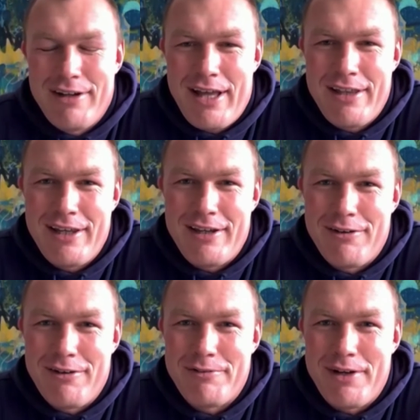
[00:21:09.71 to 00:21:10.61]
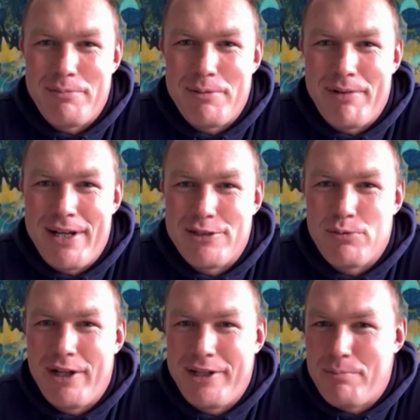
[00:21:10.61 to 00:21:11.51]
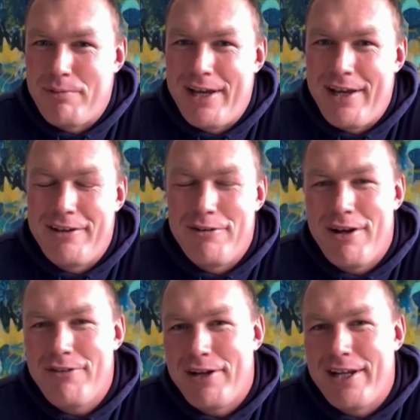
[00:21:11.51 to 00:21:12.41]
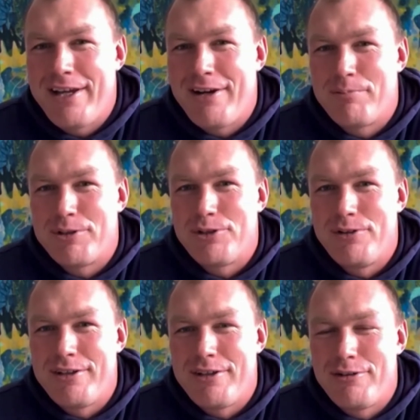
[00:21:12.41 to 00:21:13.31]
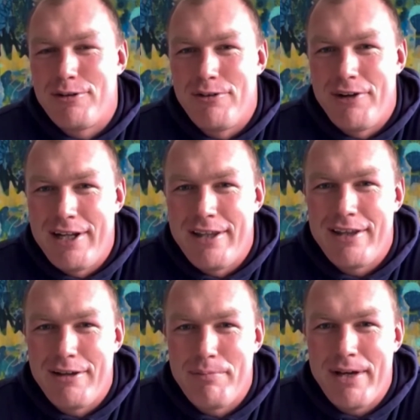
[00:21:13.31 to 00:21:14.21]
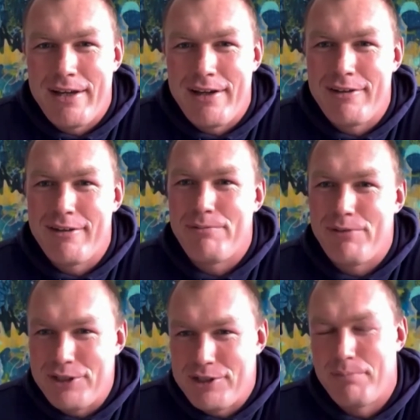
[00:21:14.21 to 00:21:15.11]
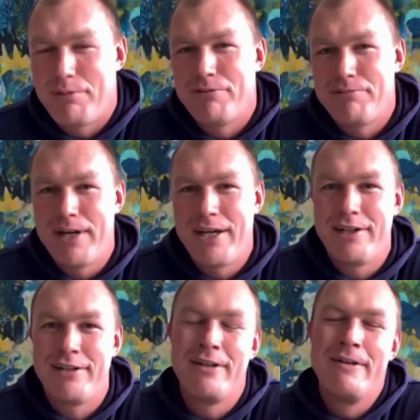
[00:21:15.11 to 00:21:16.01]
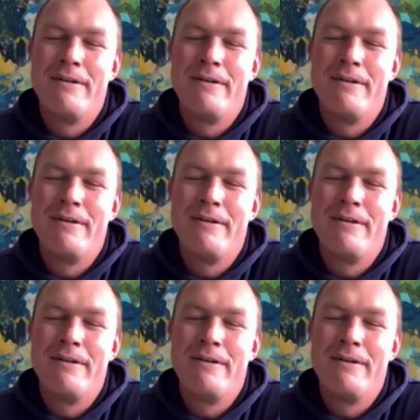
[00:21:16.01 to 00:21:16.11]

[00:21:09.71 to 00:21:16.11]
I think a lot of rugby players, while you're playing, you don't really get an opportunity to really think back at the friendship you've made.